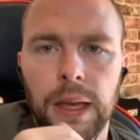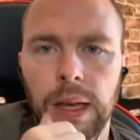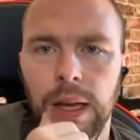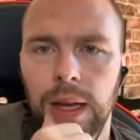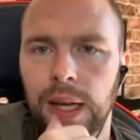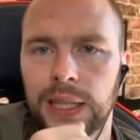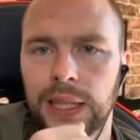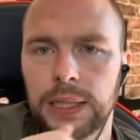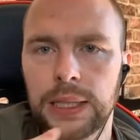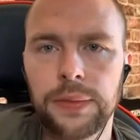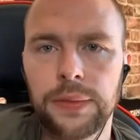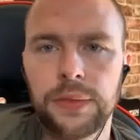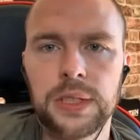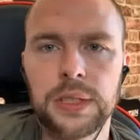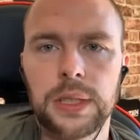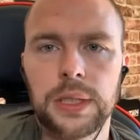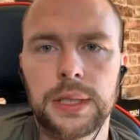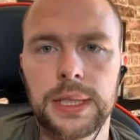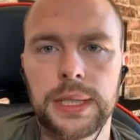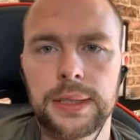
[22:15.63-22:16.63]
Devil in
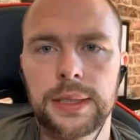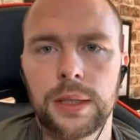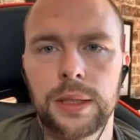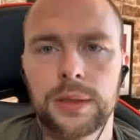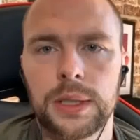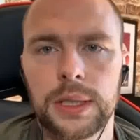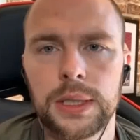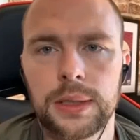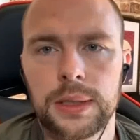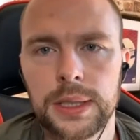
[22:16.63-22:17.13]
the Detail says,